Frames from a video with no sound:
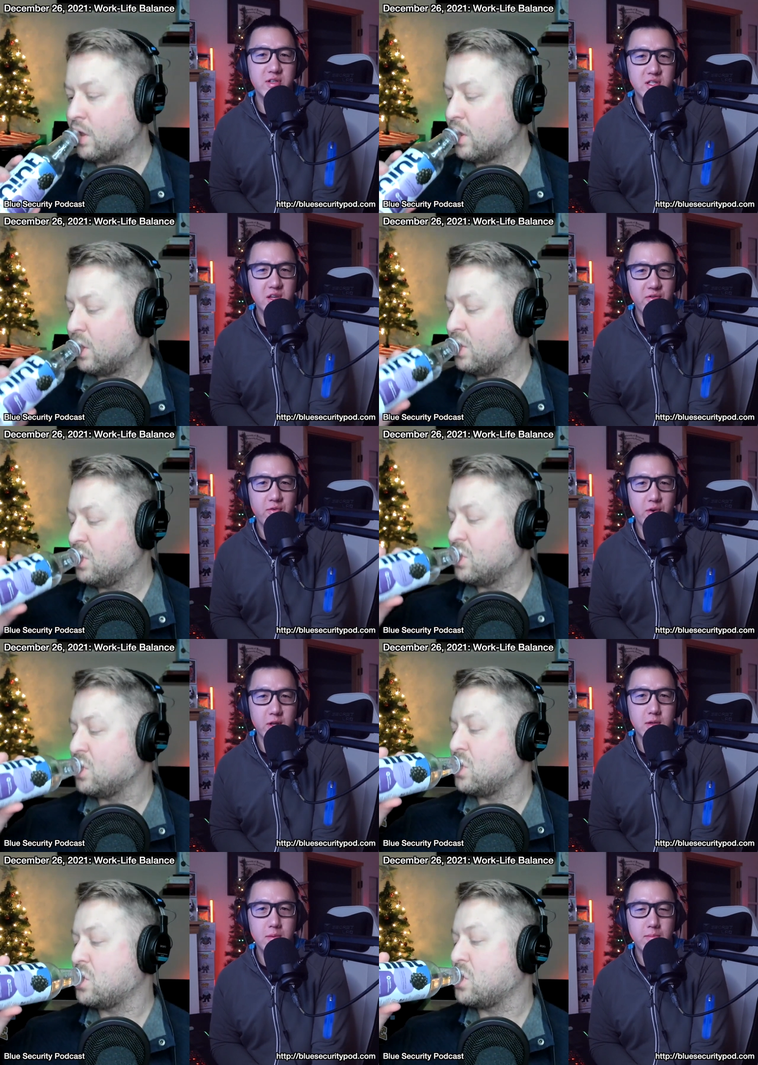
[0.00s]
Speaker 1: is
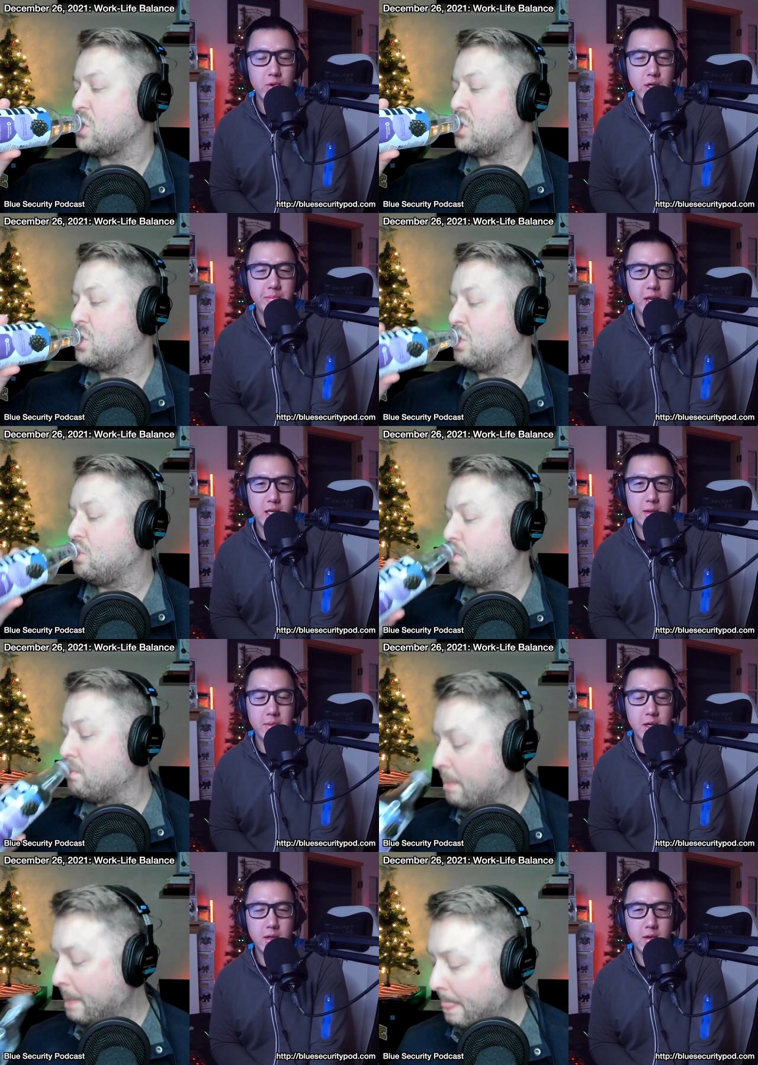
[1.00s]
different
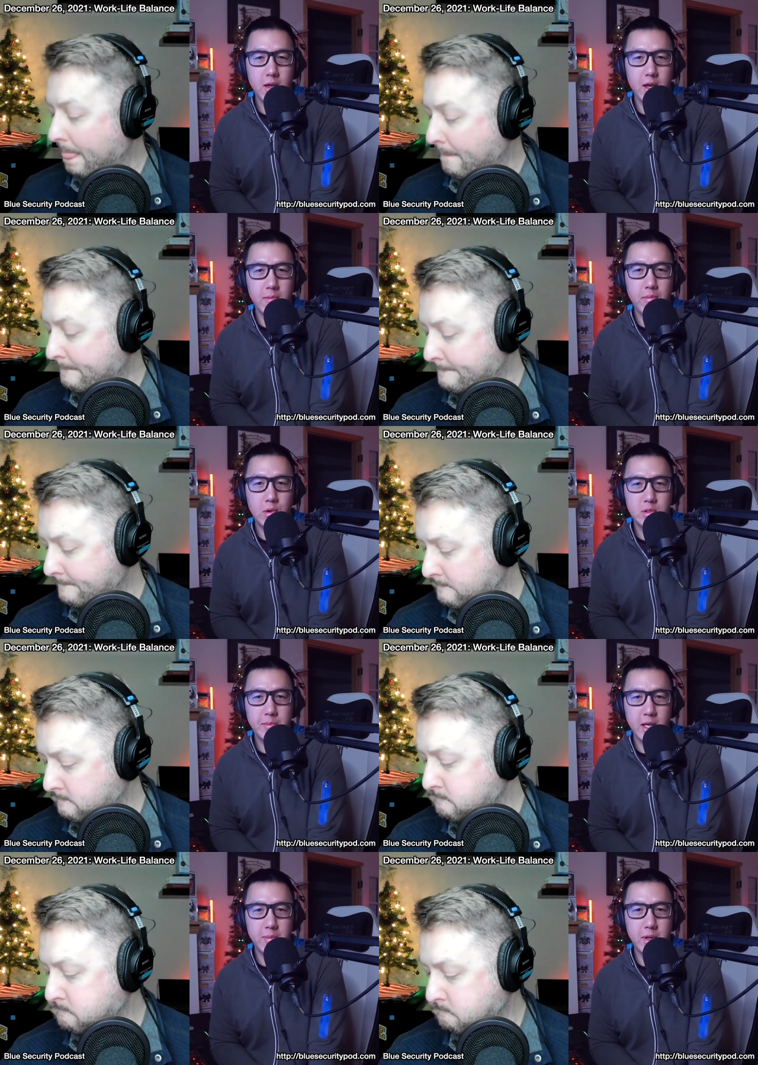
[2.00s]
pre-pandemic and
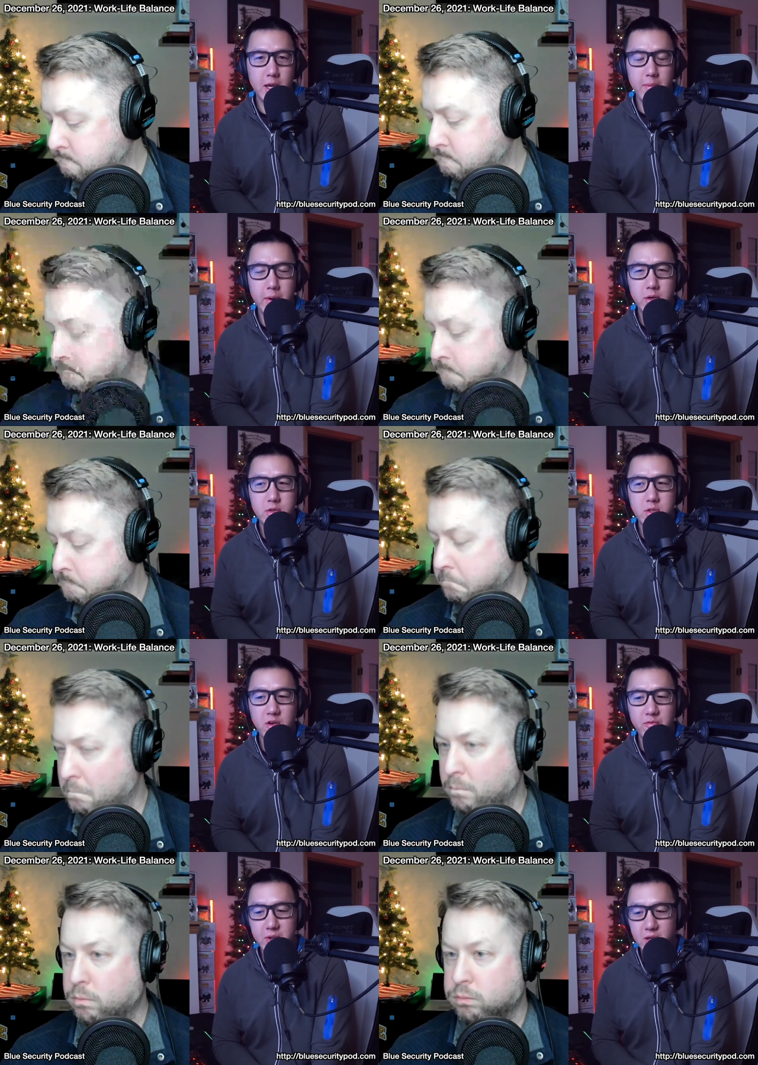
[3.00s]
post-pandemic at
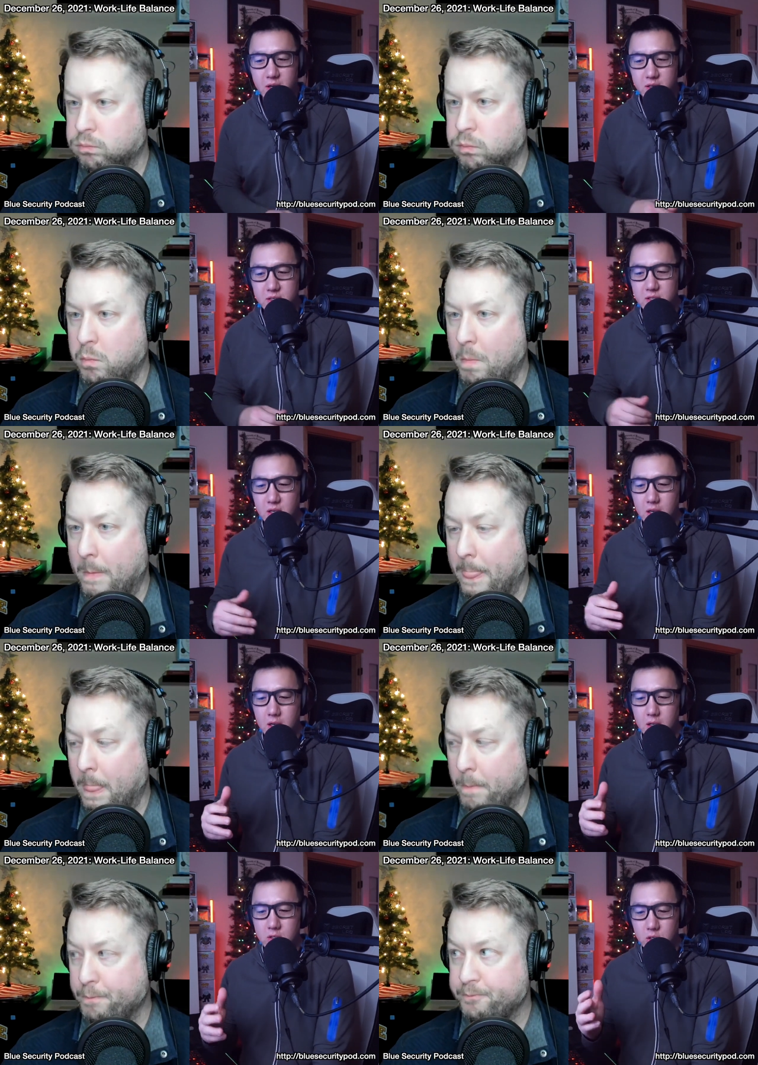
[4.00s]
Microsoft because
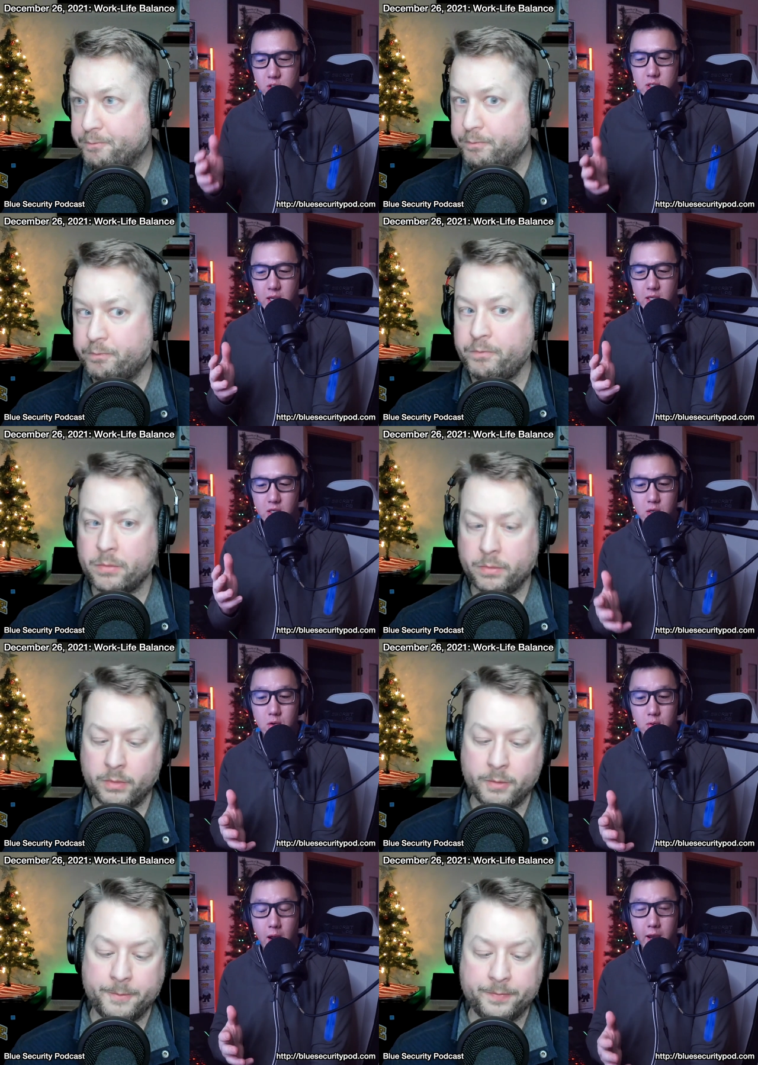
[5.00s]
just like
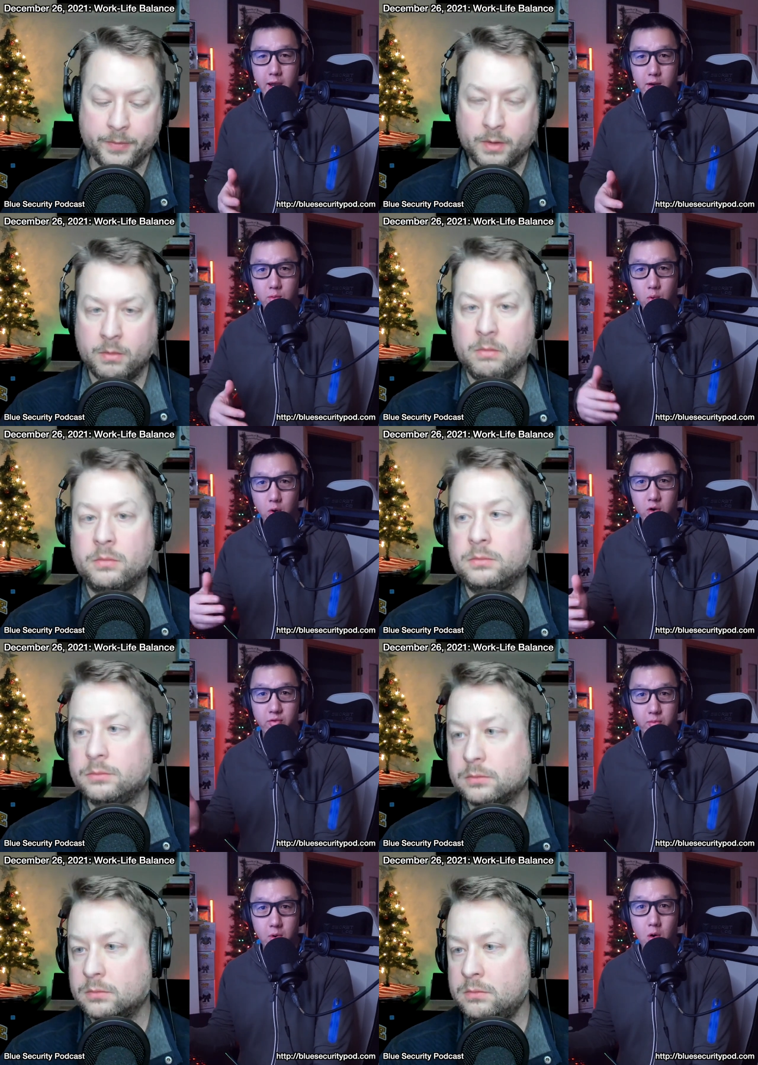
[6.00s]
you, I had worked
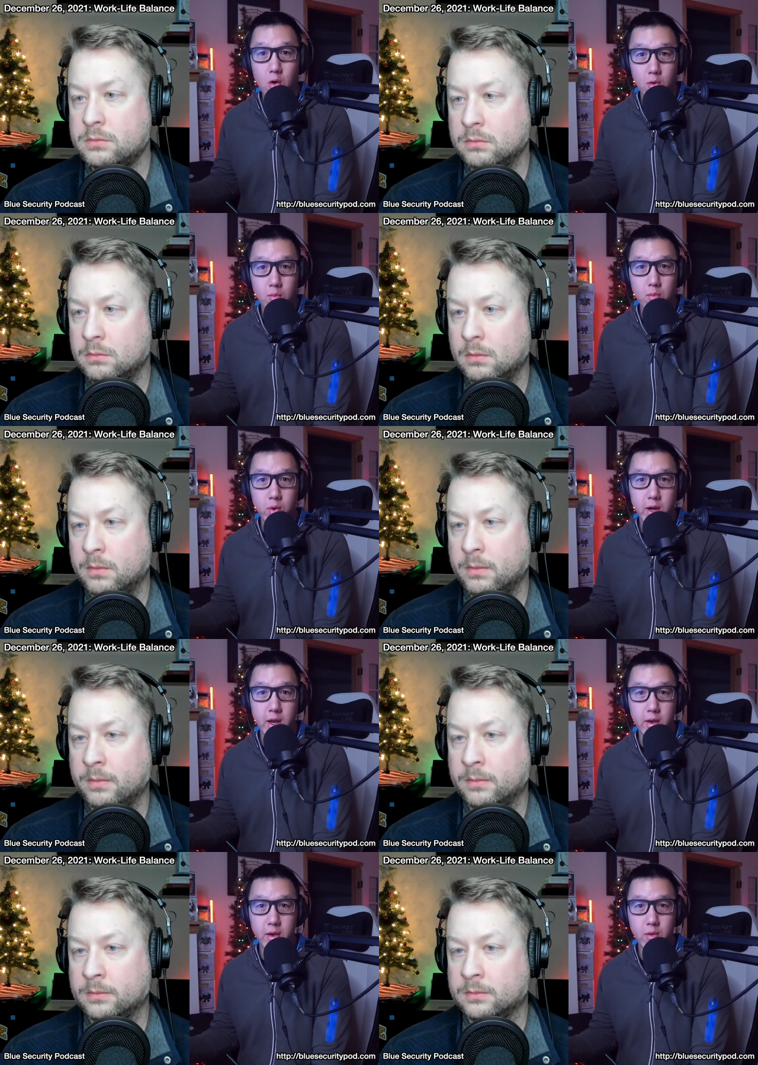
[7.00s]
from home when
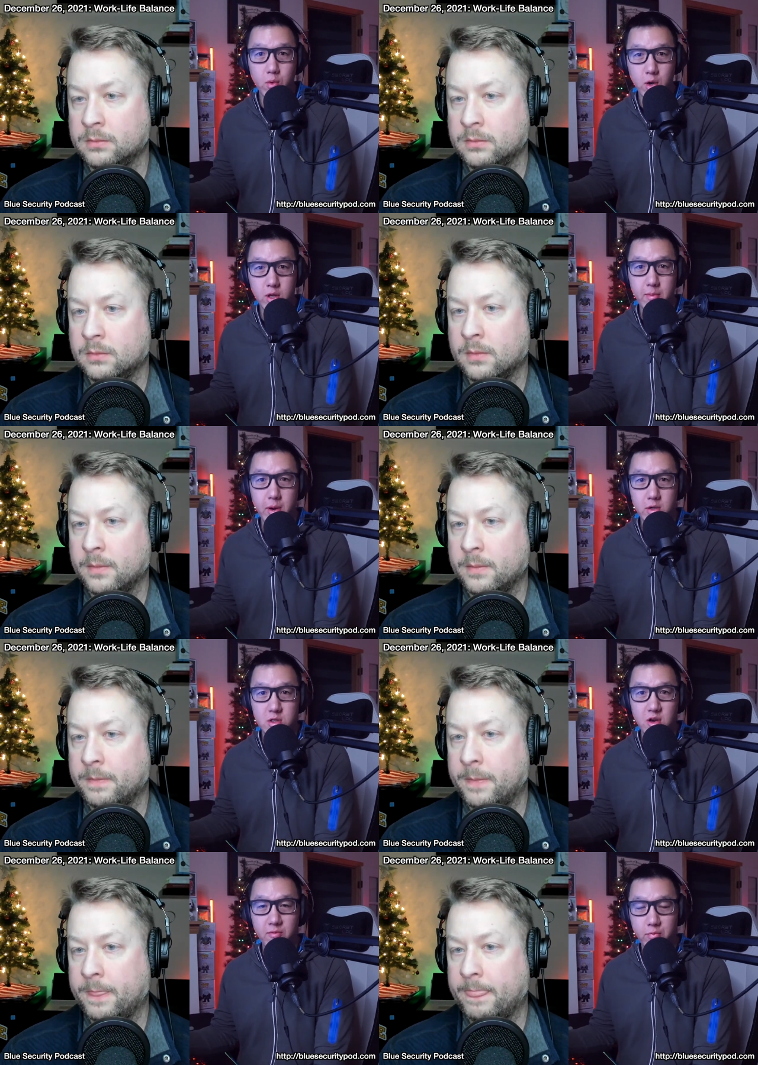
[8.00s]
I worked at
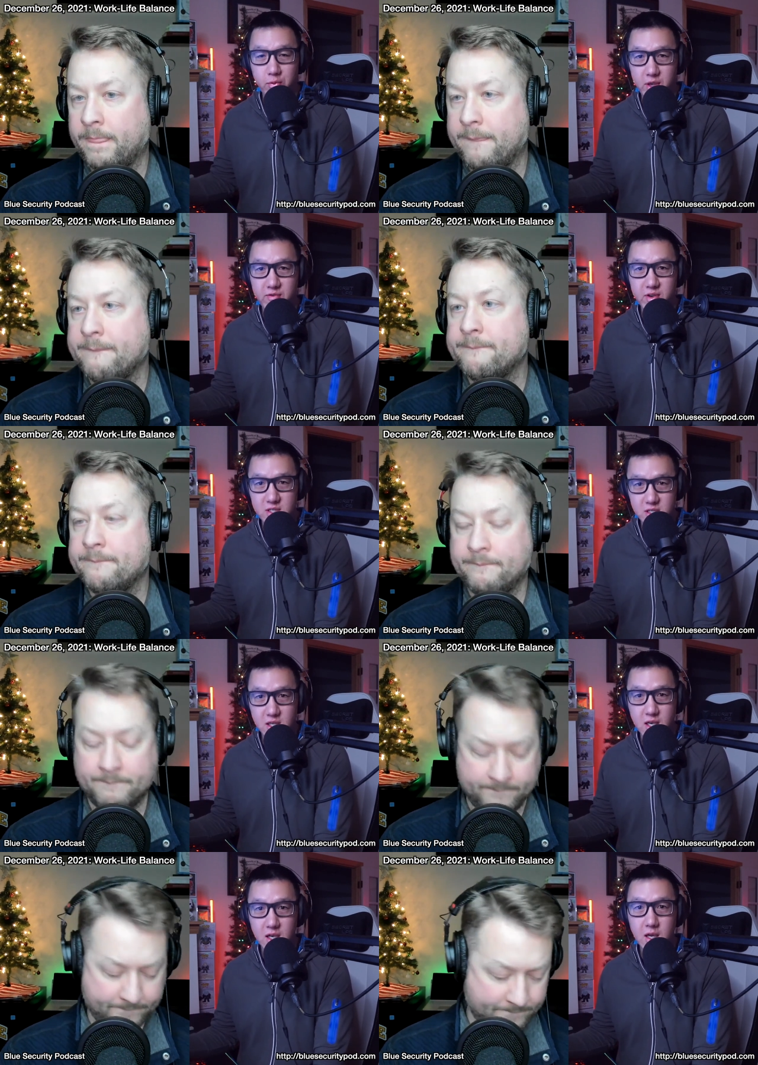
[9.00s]
Microsoft
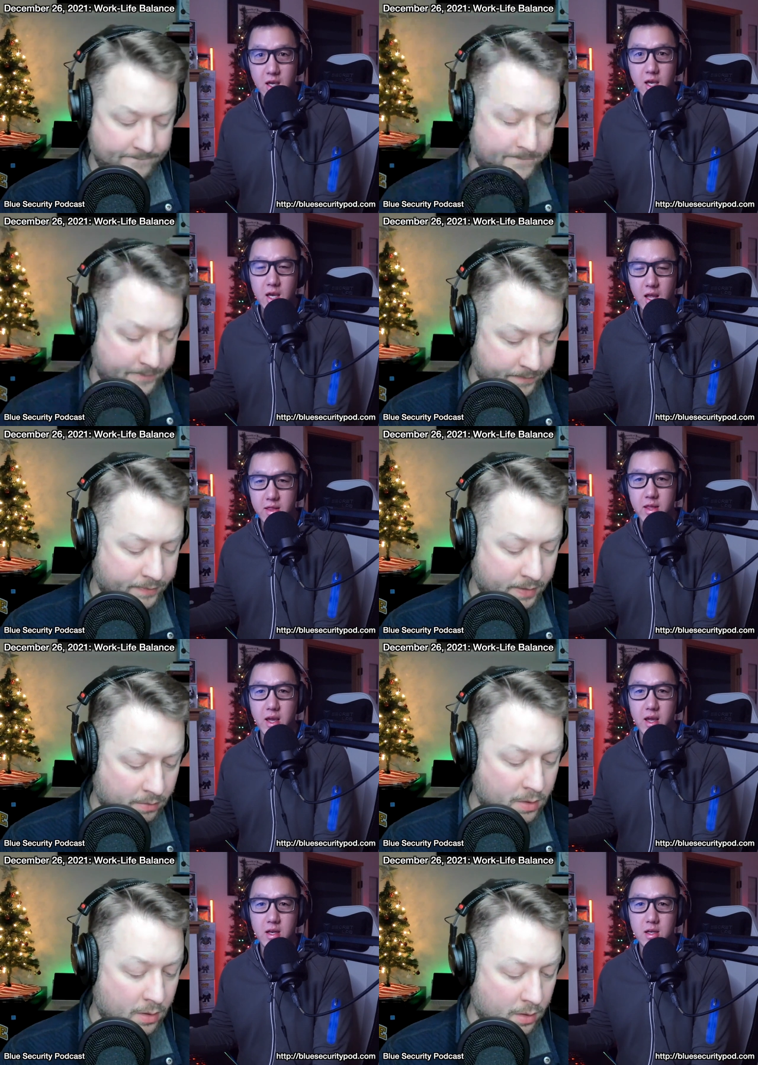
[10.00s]
previously and
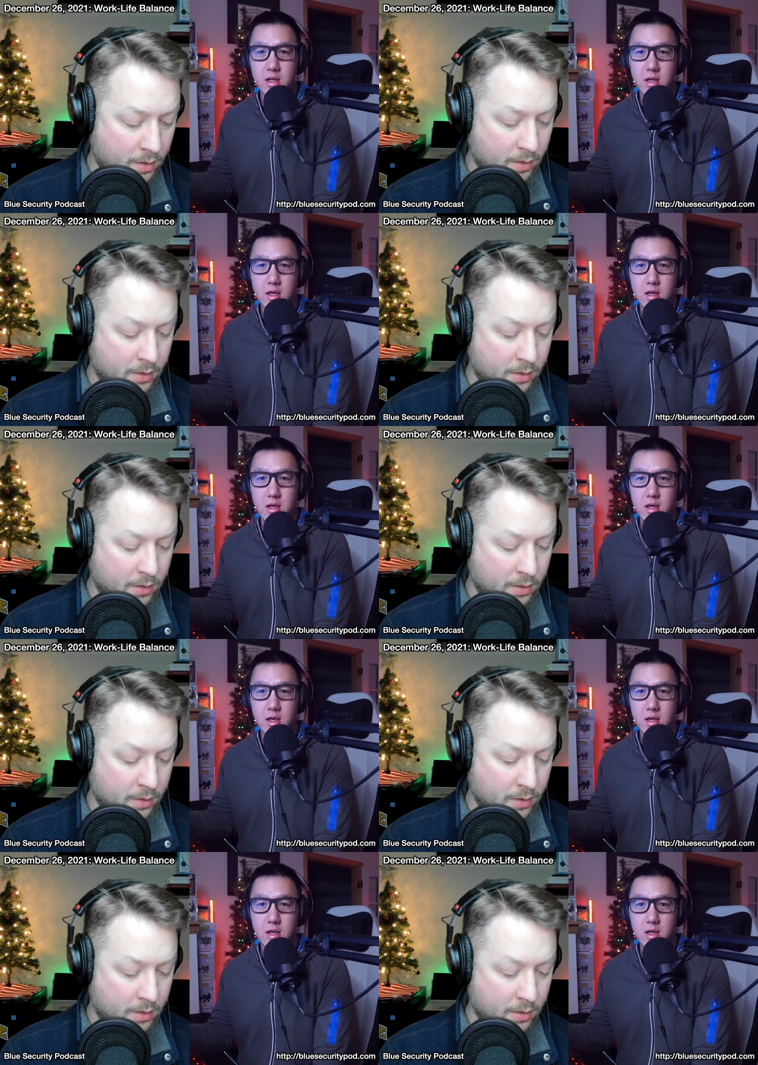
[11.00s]
then